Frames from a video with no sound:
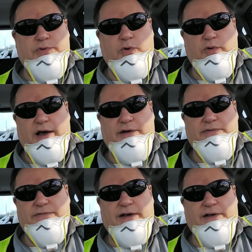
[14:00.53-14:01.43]
who got
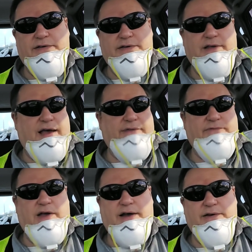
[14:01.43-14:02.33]
infected have
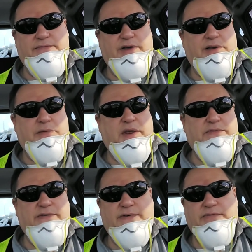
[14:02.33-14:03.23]
gotten infected,
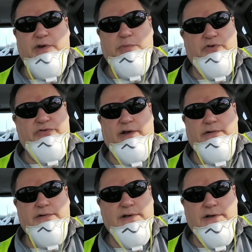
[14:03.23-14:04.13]
maybe 50%
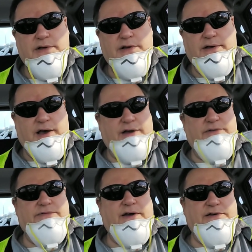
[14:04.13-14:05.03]
got
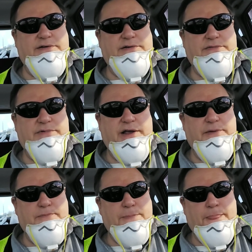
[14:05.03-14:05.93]
infected, right?
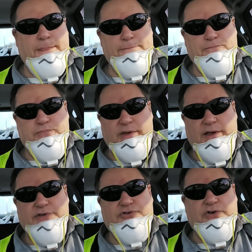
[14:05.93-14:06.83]

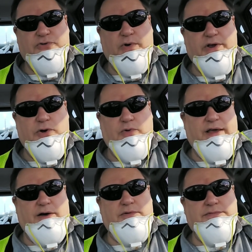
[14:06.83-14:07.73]
It's just going to go
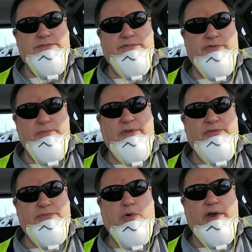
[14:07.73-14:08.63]
down from this
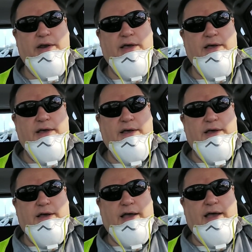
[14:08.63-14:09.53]
point.
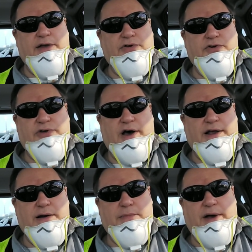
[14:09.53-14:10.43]
And you're
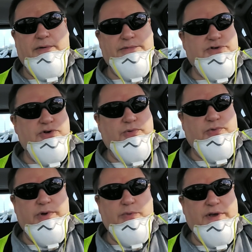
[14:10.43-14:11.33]
talking about
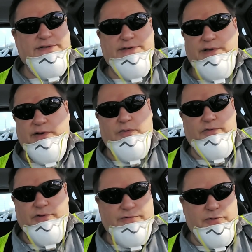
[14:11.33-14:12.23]
2-3 weeks to get over
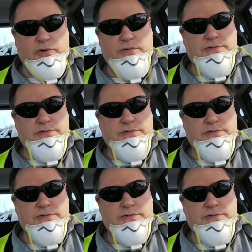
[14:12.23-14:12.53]
the flu.